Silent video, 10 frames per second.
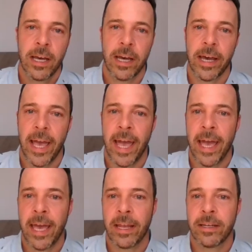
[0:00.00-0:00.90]

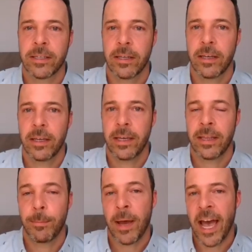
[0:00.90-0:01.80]
And in
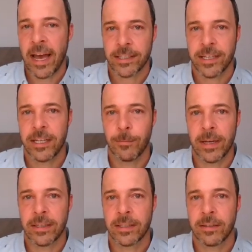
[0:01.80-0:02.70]
the past,
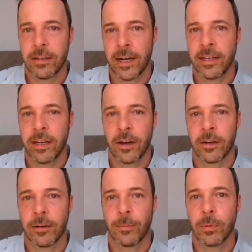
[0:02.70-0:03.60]
anyways, the 90-day
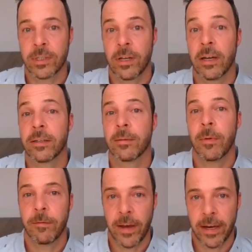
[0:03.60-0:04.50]
cutoff was not
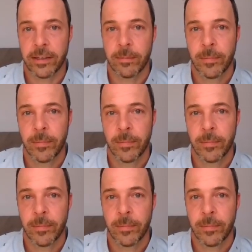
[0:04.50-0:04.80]
affected.